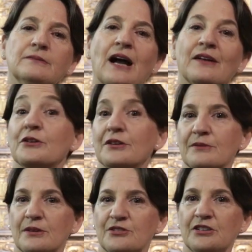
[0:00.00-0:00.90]
other
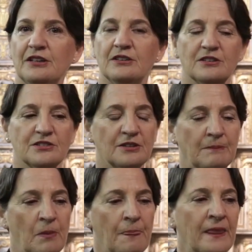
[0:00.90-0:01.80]
cities.
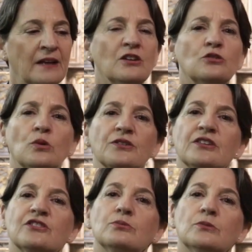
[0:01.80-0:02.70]
This was
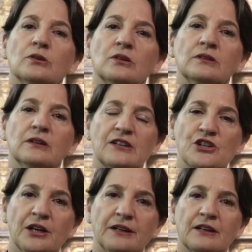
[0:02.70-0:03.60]
a small
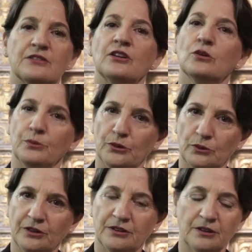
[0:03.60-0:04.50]
Ashkenazi
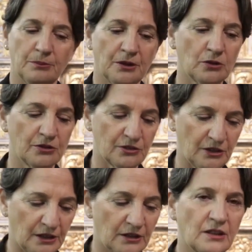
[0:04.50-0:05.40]
community because
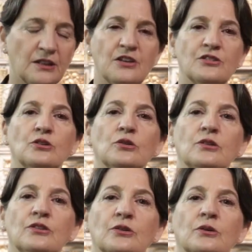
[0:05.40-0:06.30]
in Italy, as I
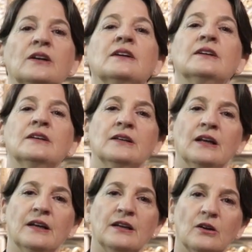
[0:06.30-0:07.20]
told you,
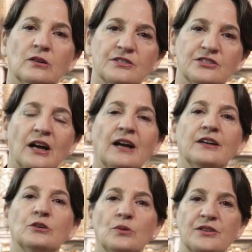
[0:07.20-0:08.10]

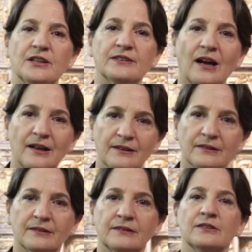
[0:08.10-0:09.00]
alongside with the
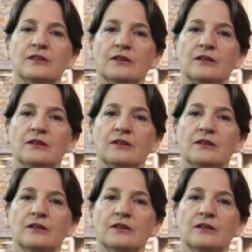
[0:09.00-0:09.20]
Italian